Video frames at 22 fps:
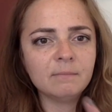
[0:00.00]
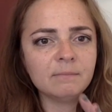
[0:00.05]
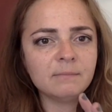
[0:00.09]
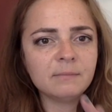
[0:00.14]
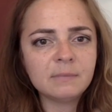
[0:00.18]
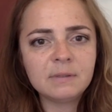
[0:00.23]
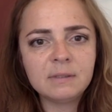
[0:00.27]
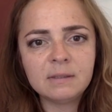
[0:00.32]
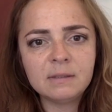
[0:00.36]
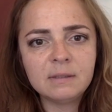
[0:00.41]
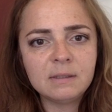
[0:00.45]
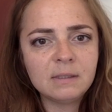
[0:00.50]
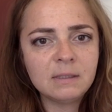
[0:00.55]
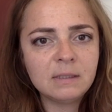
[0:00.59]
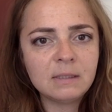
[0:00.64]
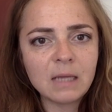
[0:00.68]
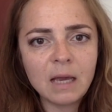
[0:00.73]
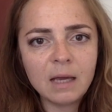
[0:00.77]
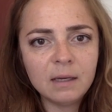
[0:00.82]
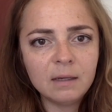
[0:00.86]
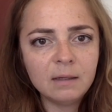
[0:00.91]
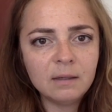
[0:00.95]

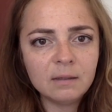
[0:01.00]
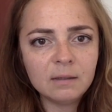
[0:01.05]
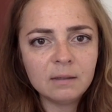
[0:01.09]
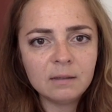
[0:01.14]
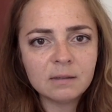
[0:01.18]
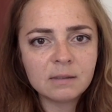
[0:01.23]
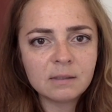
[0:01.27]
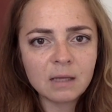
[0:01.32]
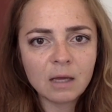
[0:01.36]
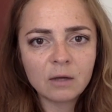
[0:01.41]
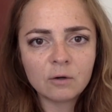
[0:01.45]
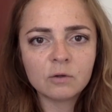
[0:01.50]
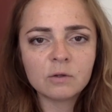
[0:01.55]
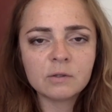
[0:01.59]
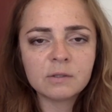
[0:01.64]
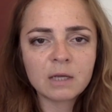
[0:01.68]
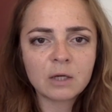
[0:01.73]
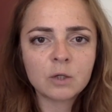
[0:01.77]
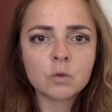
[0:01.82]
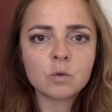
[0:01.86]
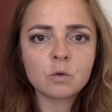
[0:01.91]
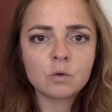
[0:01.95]
said subtle
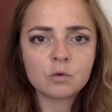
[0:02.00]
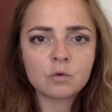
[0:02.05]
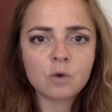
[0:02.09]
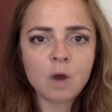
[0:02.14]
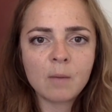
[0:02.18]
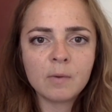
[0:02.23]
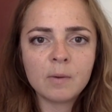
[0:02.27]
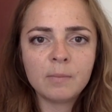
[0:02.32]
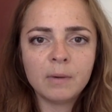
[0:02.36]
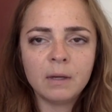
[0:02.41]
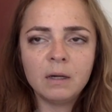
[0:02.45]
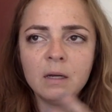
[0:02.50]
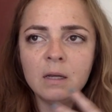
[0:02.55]
sexual trauma,